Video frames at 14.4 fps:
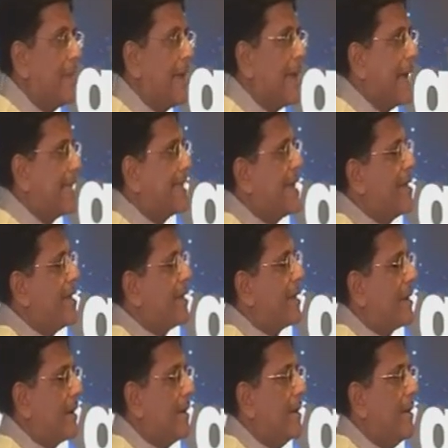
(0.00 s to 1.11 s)
And I think
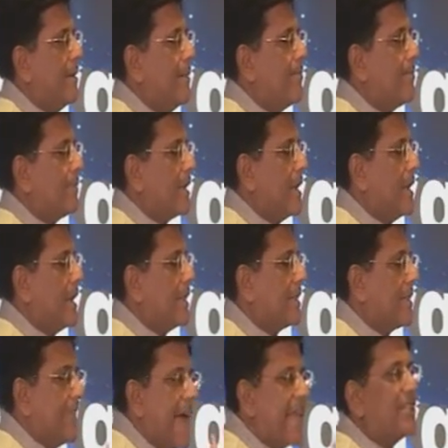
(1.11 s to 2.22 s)

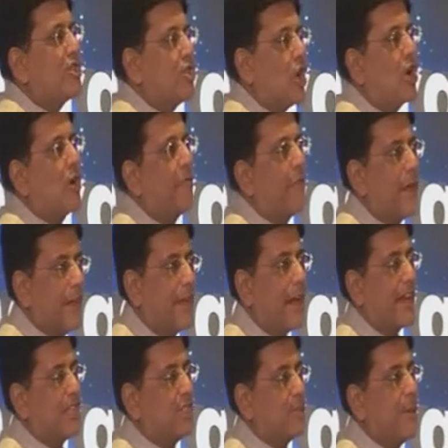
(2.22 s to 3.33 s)
that sort of
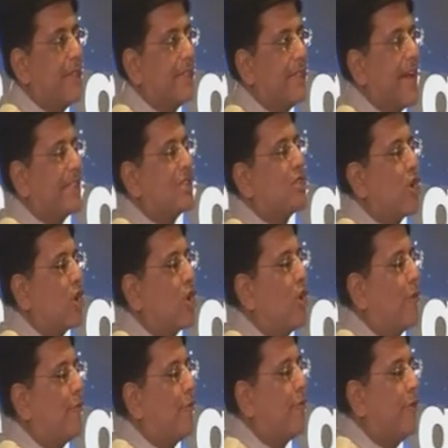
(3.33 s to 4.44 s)
encouragement, that sort
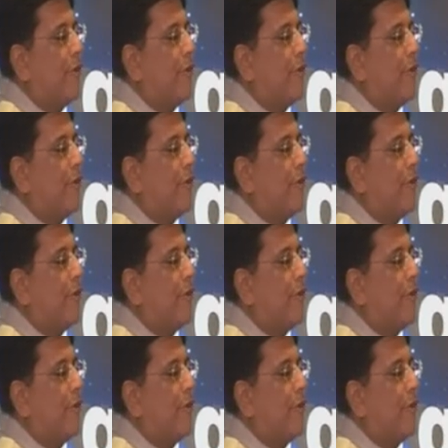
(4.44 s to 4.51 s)
of